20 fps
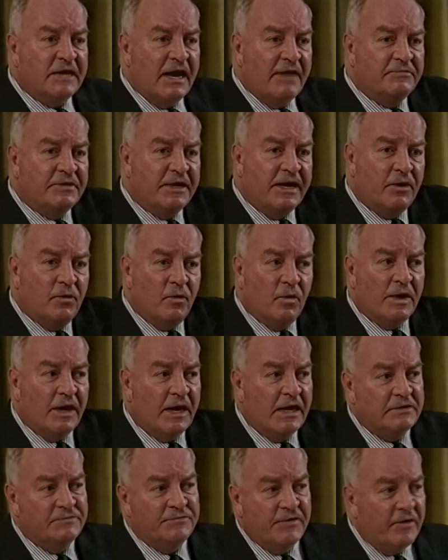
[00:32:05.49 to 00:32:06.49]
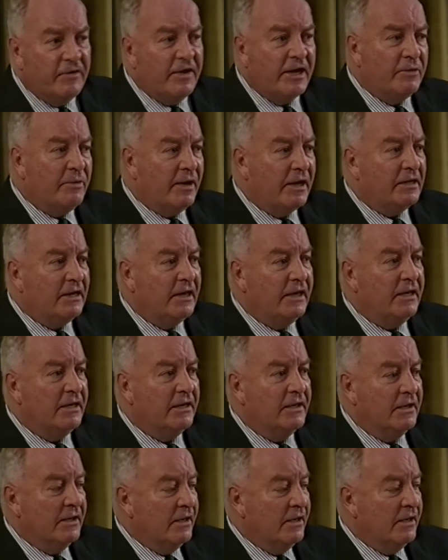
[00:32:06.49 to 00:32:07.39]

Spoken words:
have to get organized very quickly.